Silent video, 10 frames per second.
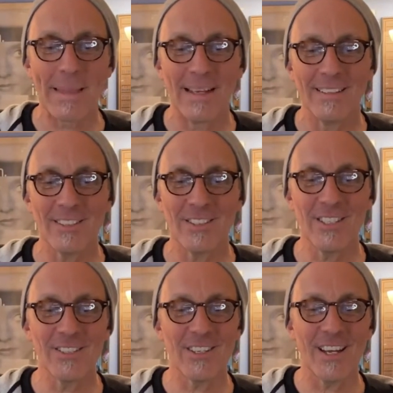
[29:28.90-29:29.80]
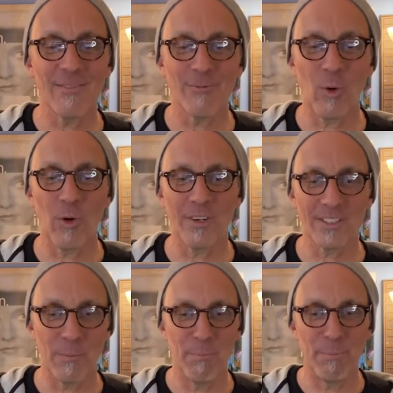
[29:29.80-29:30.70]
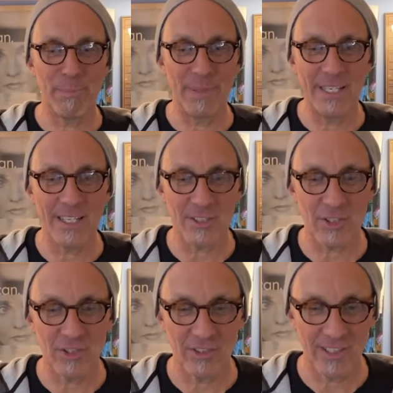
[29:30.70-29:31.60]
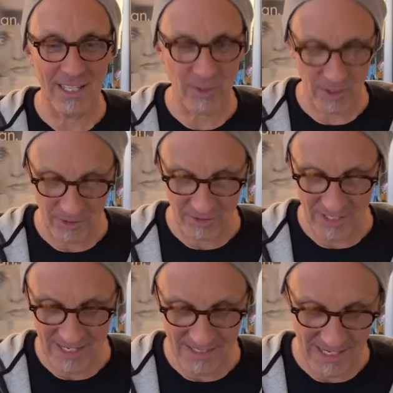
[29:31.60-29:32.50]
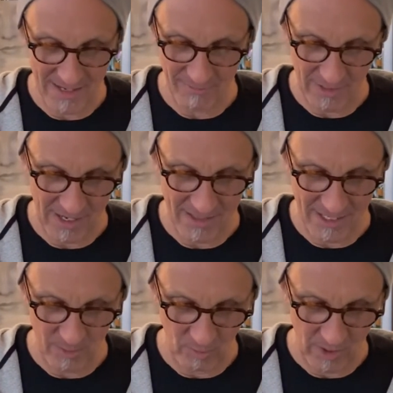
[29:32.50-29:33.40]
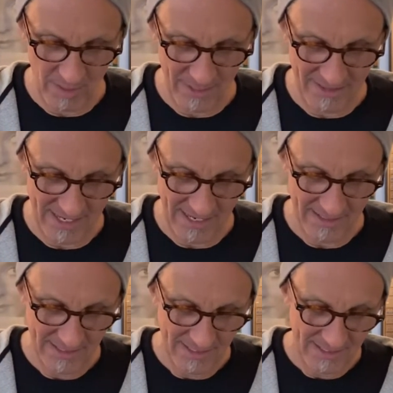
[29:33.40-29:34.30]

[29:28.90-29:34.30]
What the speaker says: Seize the Day 4 is a bitch. That's what you're saying, Dave? I think you're wrong about that.